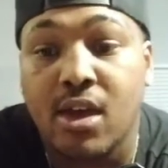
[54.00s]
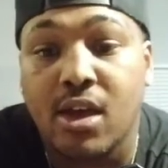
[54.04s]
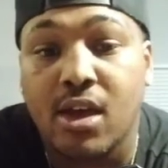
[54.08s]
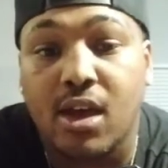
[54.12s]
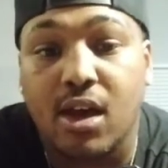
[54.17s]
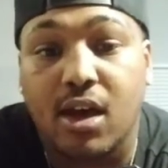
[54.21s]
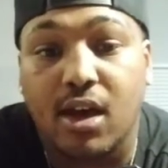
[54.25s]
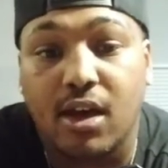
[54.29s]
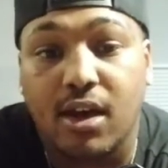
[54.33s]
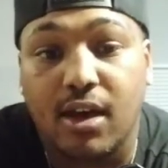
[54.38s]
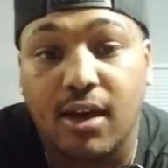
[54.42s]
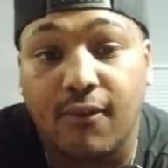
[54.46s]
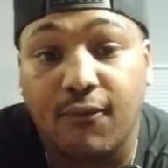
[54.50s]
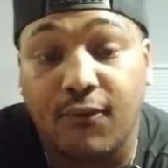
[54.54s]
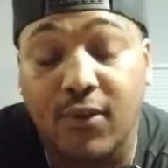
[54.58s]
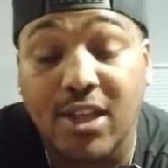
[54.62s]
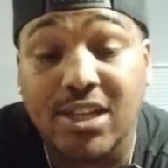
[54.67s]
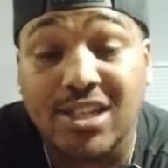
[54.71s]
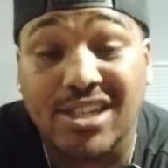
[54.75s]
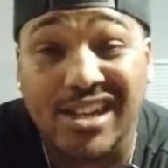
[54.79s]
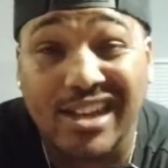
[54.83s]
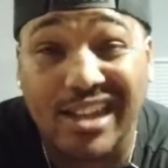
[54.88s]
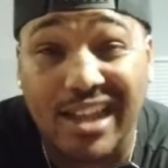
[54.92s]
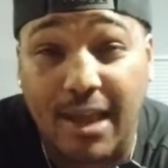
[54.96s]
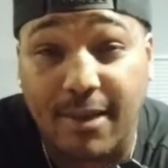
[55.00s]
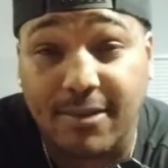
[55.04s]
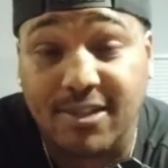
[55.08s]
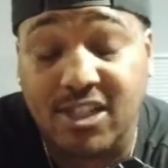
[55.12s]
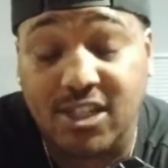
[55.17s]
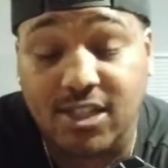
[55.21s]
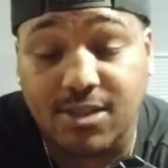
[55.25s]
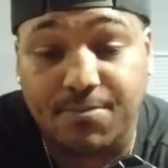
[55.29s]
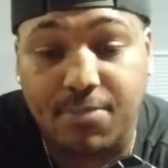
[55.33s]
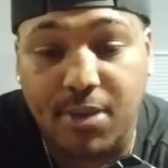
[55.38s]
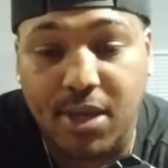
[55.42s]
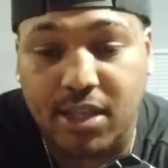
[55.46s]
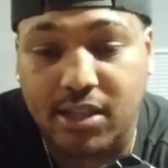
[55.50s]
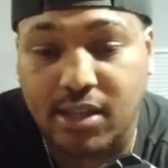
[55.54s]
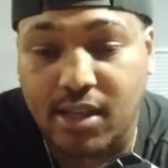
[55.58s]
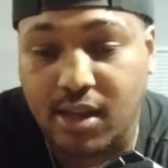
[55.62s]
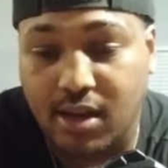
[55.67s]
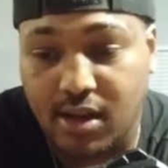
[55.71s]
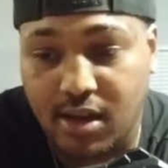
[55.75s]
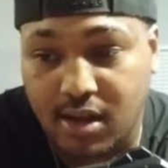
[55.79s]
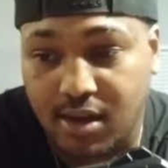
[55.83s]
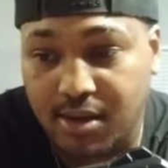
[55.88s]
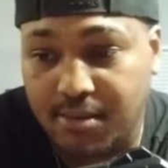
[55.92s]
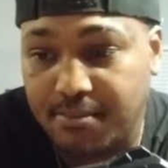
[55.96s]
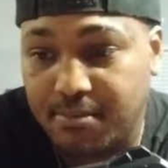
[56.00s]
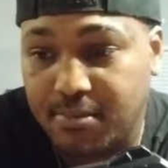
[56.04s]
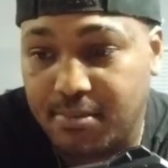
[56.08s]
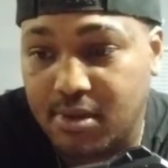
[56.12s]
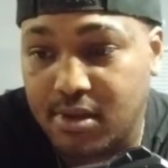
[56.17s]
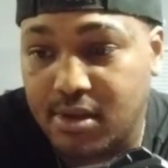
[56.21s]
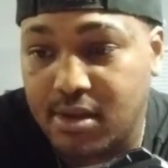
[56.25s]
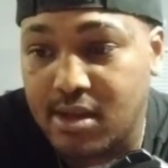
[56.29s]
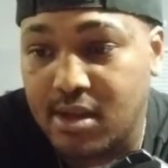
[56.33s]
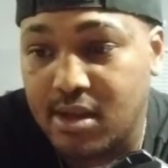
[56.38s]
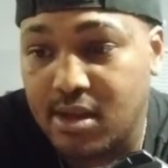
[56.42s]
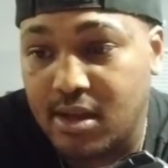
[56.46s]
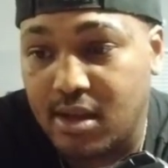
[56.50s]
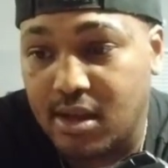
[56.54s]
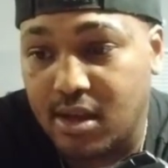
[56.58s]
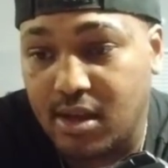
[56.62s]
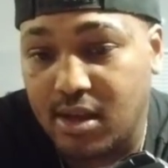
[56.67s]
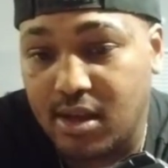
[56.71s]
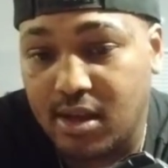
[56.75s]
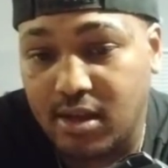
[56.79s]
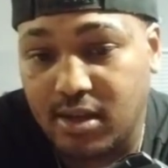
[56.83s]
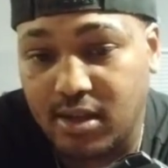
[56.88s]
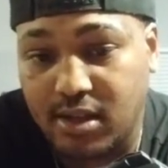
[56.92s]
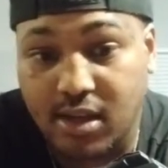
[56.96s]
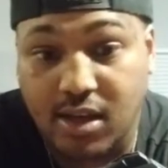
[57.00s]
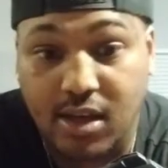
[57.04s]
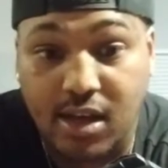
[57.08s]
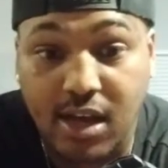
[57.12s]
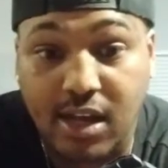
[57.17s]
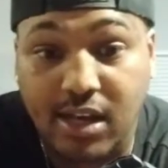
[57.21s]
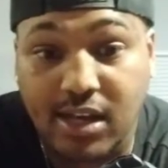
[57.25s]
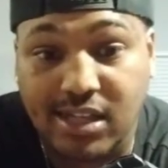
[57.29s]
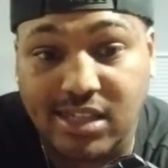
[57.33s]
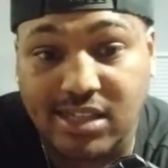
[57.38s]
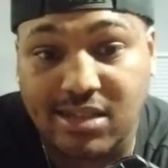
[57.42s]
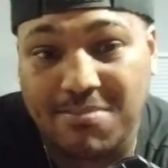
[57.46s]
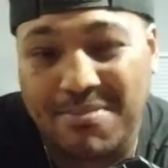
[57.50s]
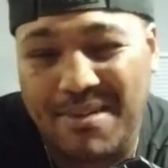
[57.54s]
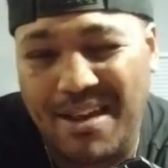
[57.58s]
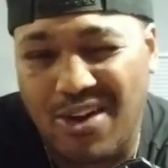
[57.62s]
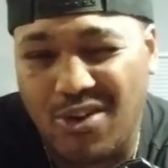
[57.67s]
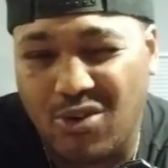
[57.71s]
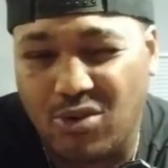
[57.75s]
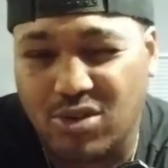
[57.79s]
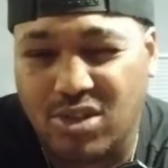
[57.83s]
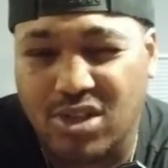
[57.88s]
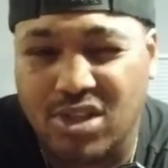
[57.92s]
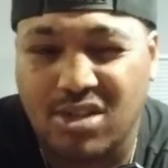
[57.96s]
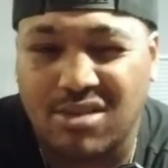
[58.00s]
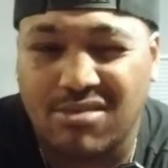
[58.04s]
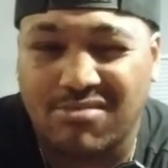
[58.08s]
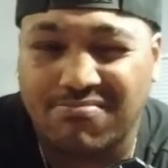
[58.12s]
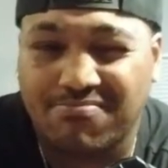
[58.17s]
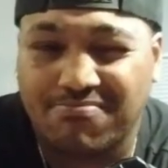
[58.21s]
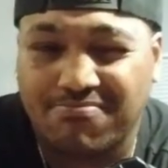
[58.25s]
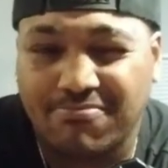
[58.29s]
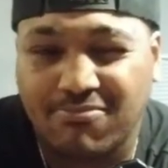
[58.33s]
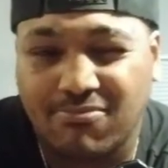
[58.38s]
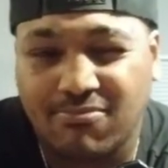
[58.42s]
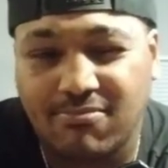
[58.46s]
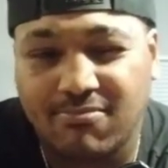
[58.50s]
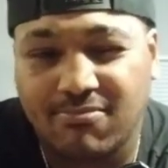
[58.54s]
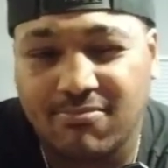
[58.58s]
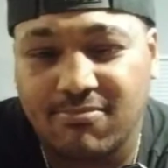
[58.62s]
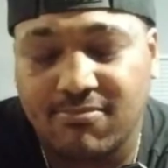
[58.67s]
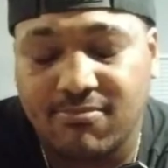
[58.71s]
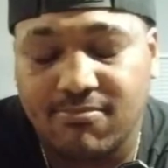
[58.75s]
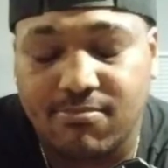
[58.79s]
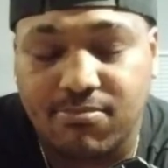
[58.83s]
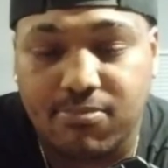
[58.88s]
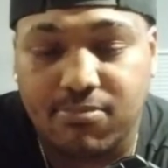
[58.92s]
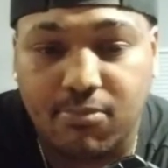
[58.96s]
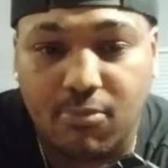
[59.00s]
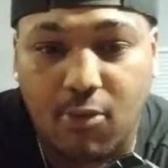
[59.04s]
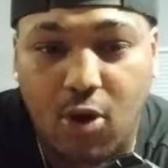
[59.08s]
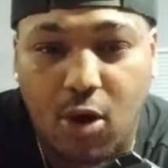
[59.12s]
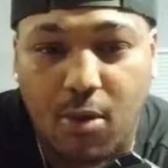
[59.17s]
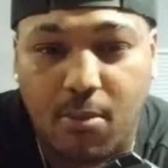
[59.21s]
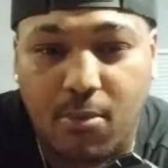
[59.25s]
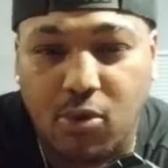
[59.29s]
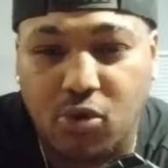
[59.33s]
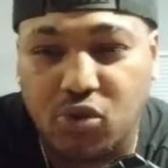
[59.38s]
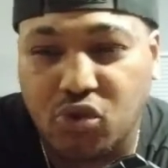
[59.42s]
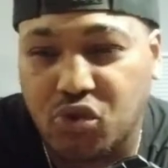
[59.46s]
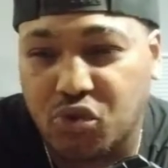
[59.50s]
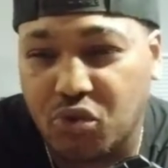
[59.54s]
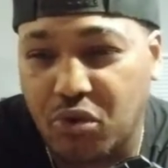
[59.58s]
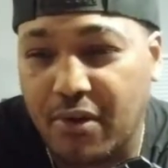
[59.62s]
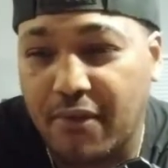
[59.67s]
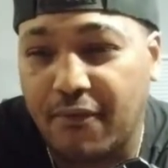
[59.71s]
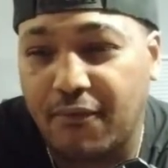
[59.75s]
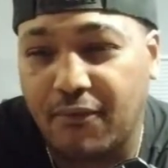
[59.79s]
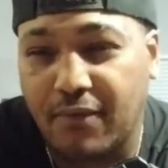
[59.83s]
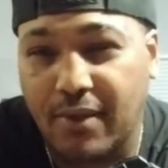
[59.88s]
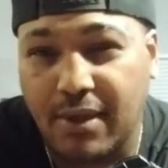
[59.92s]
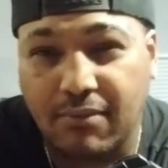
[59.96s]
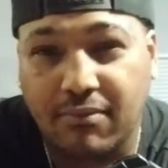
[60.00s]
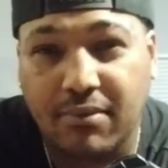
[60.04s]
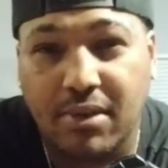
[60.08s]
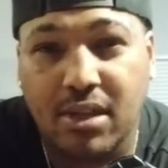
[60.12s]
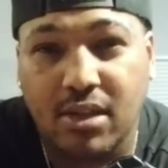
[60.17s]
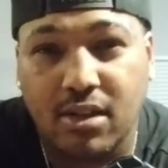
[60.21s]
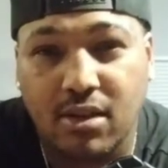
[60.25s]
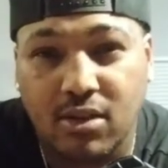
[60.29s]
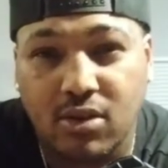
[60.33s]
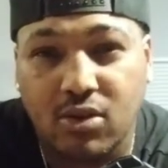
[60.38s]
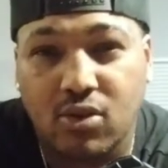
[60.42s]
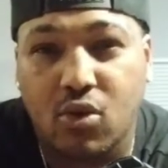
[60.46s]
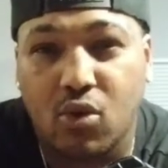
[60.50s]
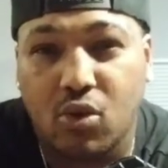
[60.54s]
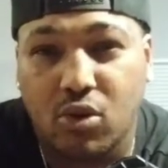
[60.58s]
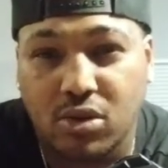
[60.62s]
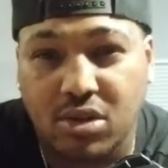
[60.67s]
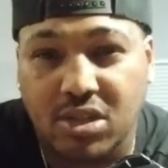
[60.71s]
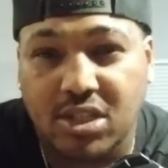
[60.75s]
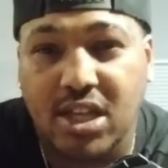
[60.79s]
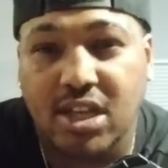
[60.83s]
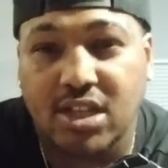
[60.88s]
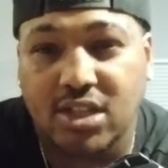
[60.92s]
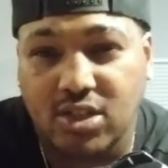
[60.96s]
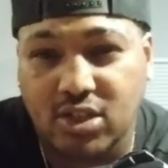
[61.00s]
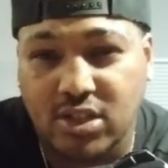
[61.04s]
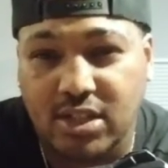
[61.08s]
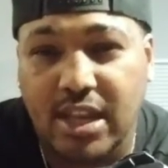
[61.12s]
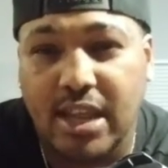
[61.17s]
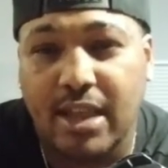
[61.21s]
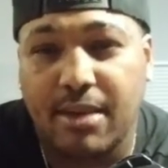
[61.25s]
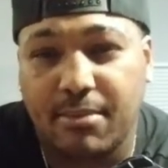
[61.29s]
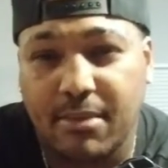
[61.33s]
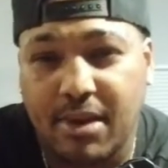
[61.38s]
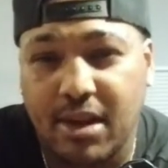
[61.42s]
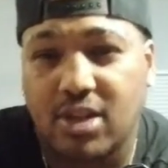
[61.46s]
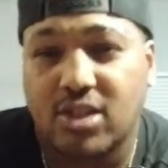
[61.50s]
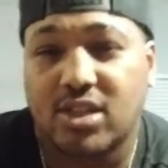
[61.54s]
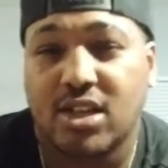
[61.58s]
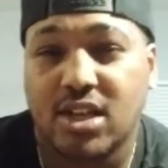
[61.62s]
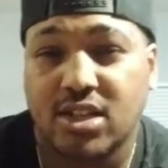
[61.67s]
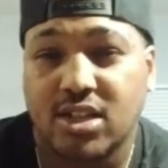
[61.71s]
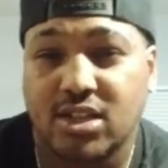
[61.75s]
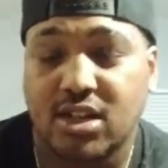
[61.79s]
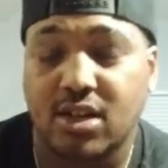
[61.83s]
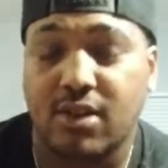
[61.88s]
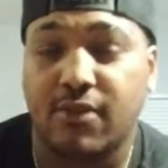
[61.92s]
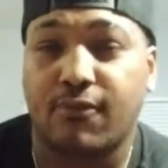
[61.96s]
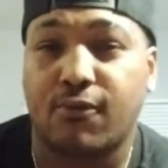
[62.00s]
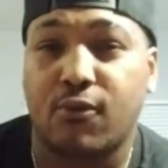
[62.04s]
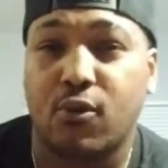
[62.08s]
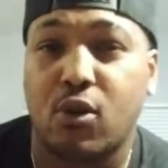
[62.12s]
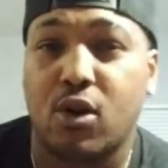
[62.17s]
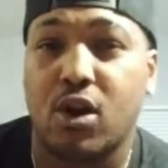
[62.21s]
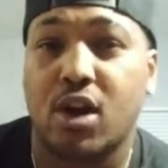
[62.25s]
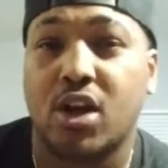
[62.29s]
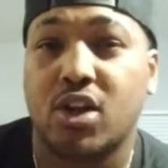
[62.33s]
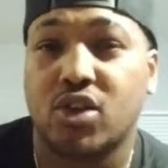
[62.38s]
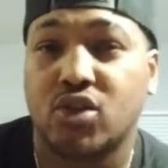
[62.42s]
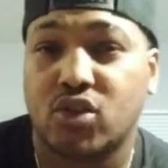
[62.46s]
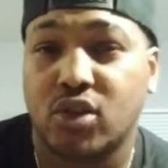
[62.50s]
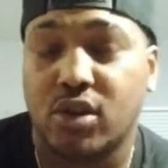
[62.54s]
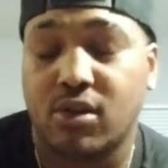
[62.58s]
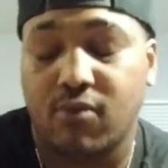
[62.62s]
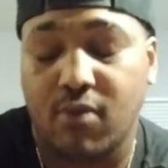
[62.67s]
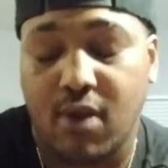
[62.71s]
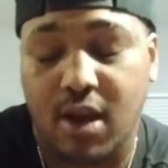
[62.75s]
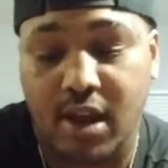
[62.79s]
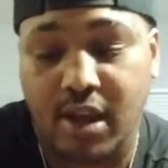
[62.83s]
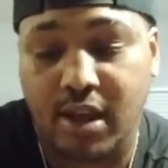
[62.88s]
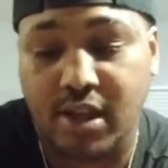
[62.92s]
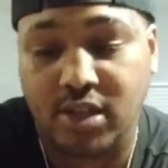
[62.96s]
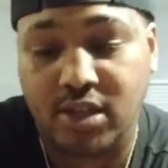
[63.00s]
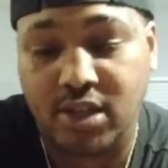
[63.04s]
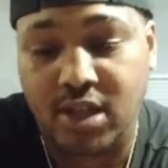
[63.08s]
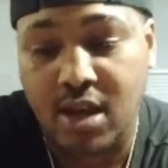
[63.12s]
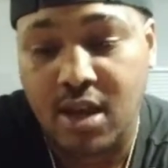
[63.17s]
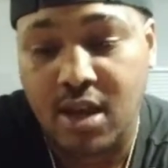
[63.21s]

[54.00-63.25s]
Eventually I just picked it up. The gun is about almost 350, going damn near touching the 400 range,